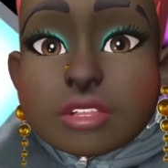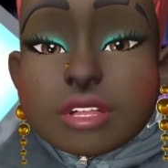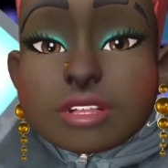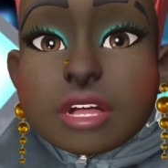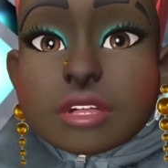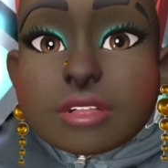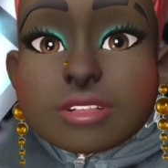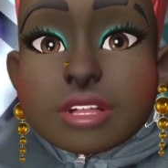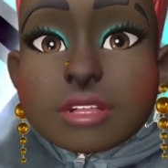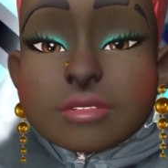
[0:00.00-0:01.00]
And that's how long
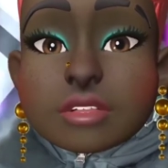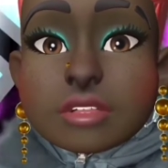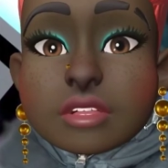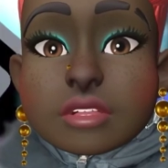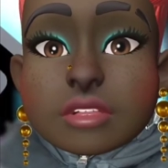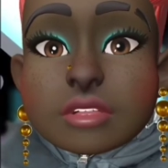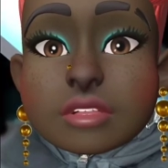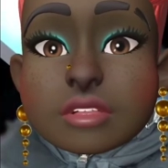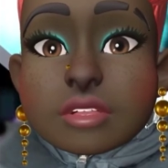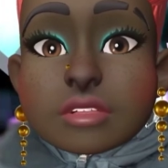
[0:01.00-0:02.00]
it's taken me.
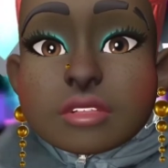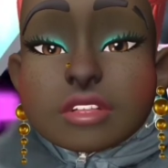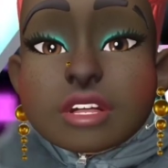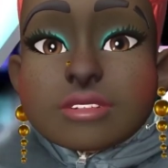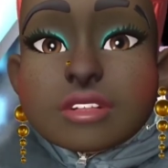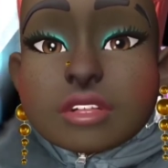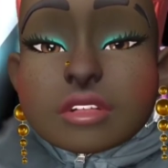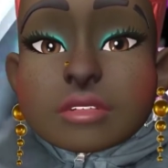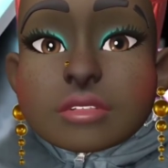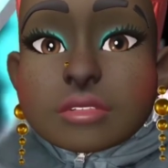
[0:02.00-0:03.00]

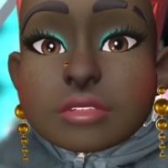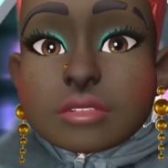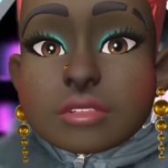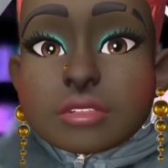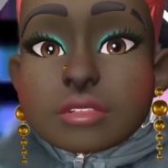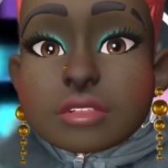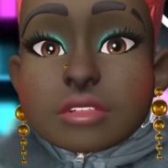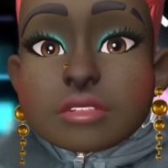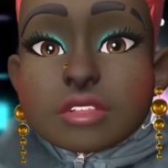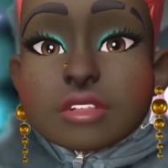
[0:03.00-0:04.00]
2017,
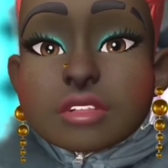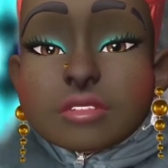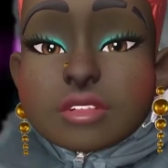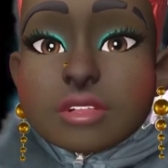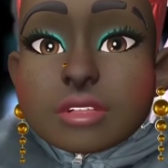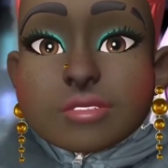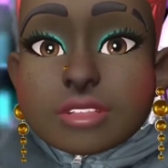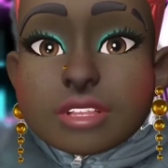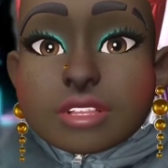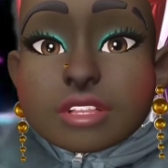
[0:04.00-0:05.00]
2023. It's
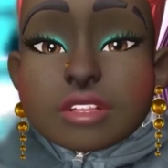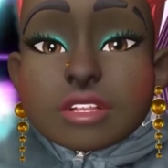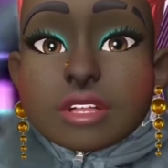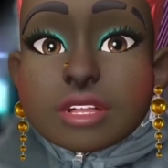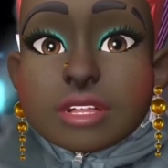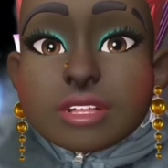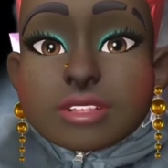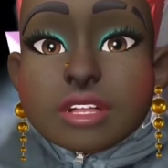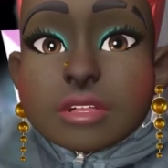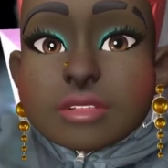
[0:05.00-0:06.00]
been six years, and I,
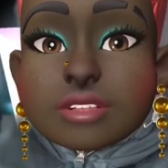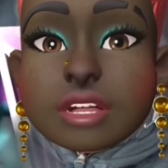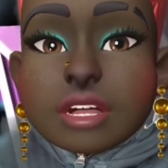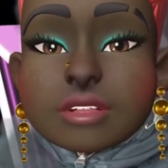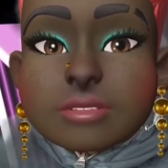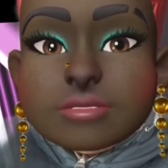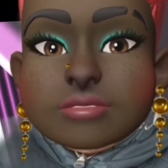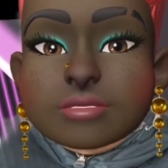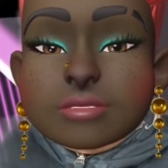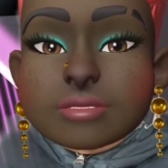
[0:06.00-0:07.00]
it's almost like
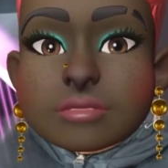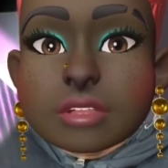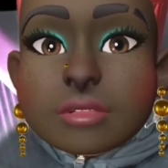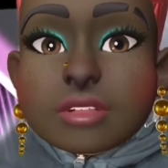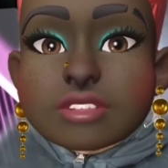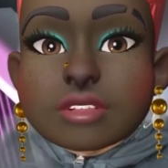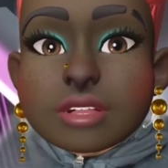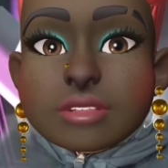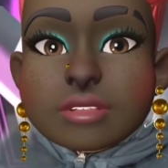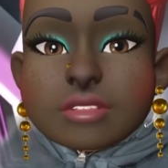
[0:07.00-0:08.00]
maybe a
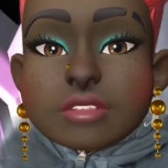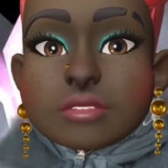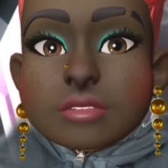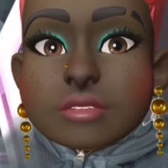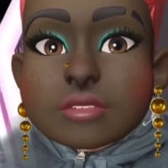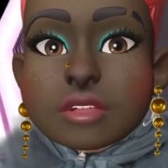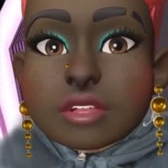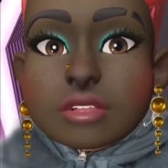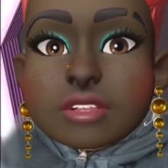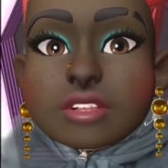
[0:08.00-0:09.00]
friend or two
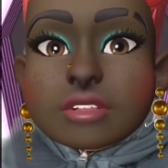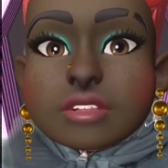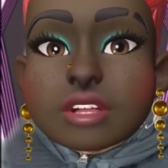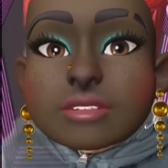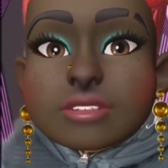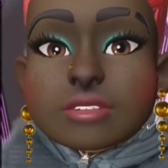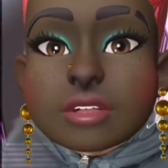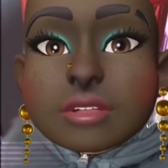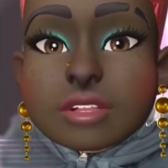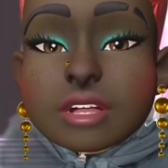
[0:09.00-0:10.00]
per year that I've
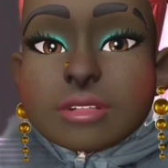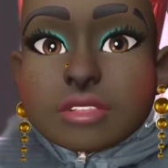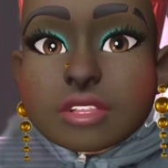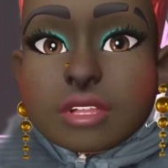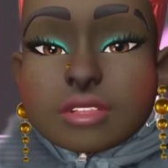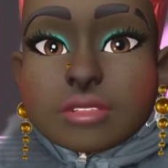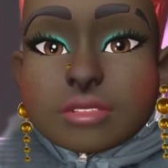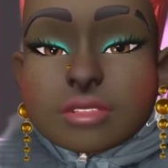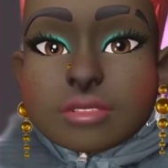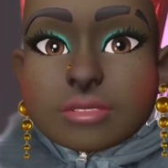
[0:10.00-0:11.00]
uh, that I'm trying
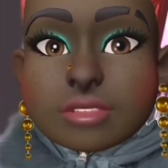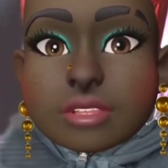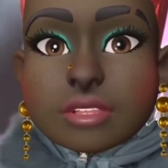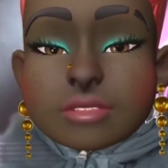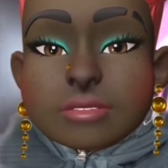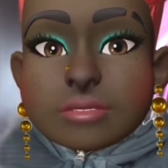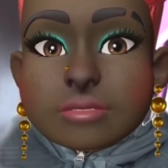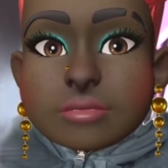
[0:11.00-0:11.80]
to you know what I'm saying